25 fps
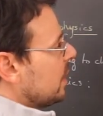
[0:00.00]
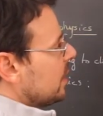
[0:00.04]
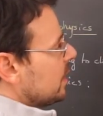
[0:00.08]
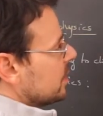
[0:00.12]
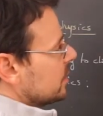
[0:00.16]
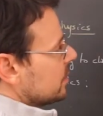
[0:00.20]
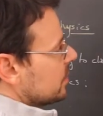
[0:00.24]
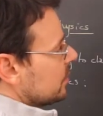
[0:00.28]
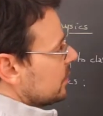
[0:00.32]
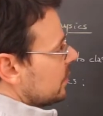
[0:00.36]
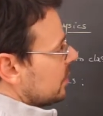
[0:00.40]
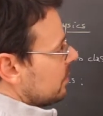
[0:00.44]

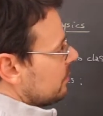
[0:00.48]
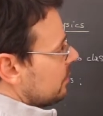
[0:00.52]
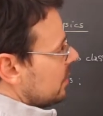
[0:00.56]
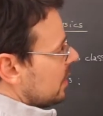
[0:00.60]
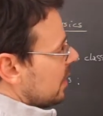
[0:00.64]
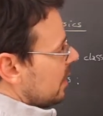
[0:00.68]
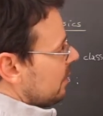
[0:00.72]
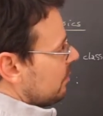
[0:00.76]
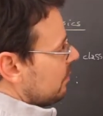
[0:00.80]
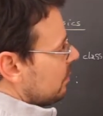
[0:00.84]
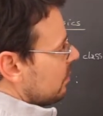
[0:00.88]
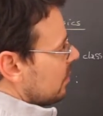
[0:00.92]
so that
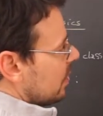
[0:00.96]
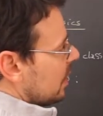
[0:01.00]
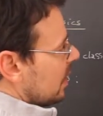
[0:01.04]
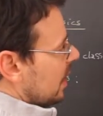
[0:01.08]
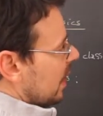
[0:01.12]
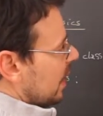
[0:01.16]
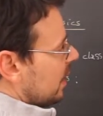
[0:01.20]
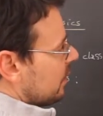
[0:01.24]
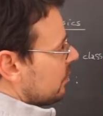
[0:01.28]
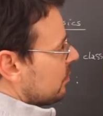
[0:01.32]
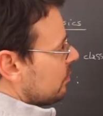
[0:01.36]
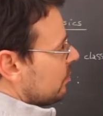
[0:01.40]
whenever
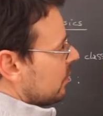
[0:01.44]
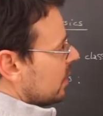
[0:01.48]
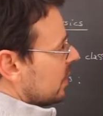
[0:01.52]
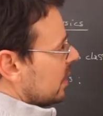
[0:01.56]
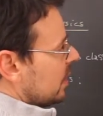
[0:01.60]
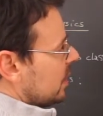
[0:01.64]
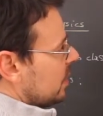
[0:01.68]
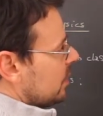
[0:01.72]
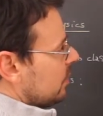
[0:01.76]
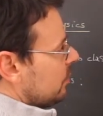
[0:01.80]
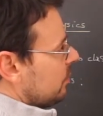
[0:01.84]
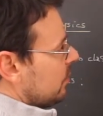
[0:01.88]

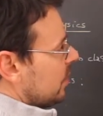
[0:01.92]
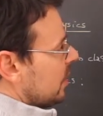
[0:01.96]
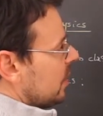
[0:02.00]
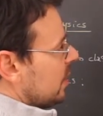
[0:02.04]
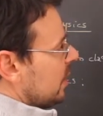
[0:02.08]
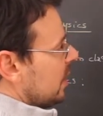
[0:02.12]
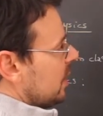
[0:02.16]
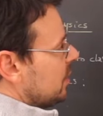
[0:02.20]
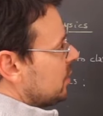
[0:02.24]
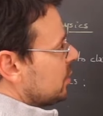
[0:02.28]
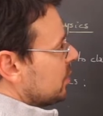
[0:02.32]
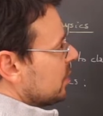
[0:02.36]
electromagnetic
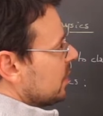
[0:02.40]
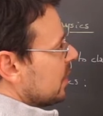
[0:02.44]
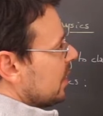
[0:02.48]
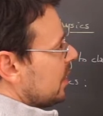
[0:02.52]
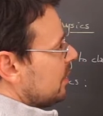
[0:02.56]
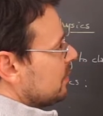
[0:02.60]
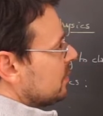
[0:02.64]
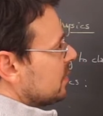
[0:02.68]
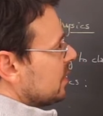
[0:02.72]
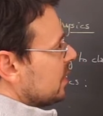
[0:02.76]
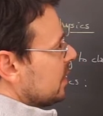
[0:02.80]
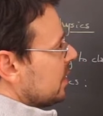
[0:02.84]
radiation
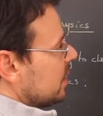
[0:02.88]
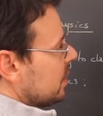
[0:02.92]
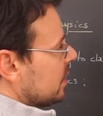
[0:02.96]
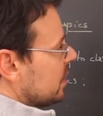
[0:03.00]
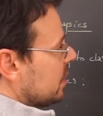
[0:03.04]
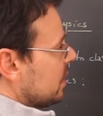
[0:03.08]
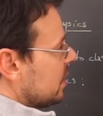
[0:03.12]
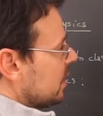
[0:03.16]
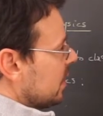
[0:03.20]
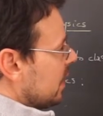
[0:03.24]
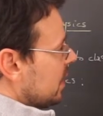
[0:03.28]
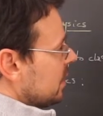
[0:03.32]
comes in,
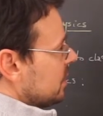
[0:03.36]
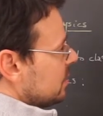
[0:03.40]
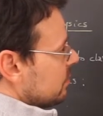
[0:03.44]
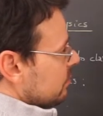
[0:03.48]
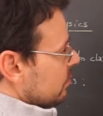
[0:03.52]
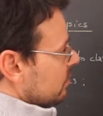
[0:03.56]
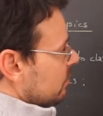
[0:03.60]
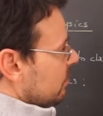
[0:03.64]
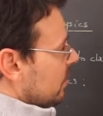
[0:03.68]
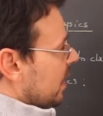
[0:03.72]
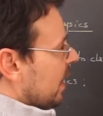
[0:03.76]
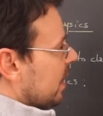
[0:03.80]
it gets
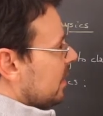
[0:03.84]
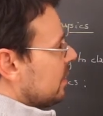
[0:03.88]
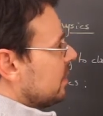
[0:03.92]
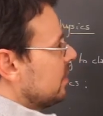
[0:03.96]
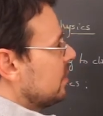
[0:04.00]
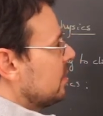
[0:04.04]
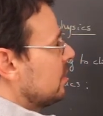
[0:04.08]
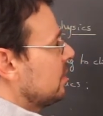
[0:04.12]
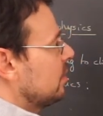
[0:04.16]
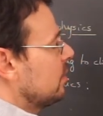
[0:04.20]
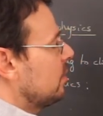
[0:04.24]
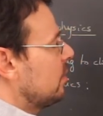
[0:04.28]

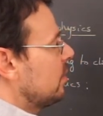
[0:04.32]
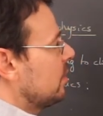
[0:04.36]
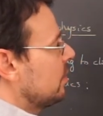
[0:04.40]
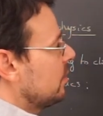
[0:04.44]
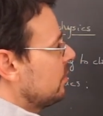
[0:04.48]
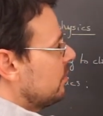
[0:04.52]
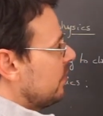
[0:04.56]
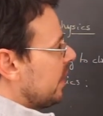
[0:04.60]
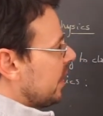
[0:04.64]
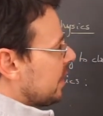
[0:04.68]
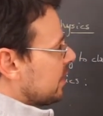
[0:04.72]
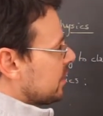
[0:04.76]
reflected in all
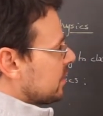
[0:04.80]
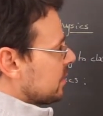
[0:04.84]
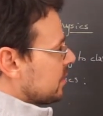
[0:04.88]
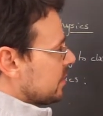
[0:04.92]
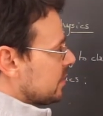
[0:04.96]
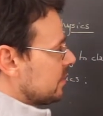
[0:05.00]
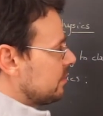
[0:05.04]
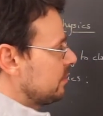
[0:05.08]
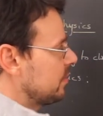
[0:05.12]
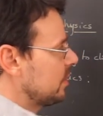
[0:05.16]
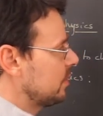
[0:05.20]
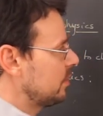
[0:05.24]

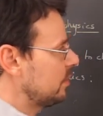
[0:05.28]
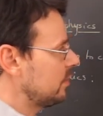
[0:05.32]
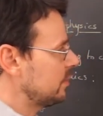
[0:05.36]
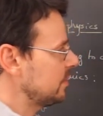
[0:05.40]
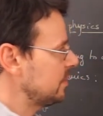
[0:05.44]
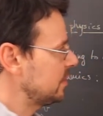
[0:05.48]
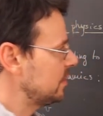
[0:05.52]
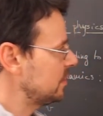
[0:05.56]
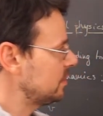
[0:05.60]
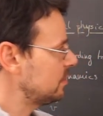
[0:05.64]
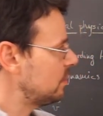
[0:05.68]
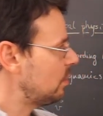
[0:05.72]
directions, and
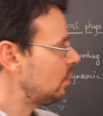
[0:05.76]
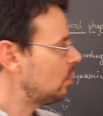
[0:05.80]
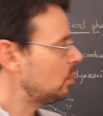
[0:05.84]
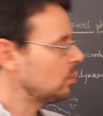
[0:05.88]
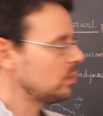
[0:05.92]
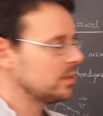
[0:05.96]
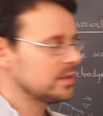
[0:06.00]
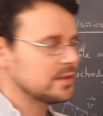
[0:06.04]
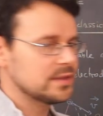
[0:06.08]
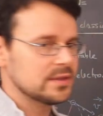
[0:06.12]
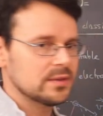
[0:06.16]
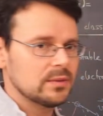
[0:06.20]
because this
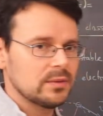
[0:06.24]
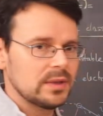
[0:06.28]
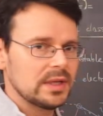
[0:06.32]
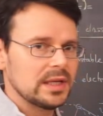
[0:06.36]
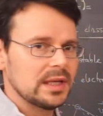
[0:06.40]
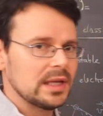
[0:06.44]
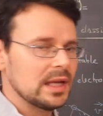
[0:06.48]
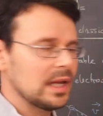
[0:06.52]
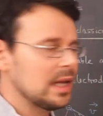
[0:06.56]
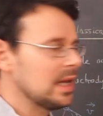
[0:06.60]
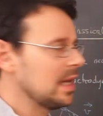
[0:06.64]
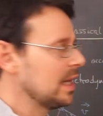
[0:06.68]
hole is so
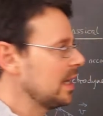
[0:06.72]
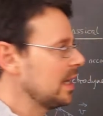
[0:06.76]
little,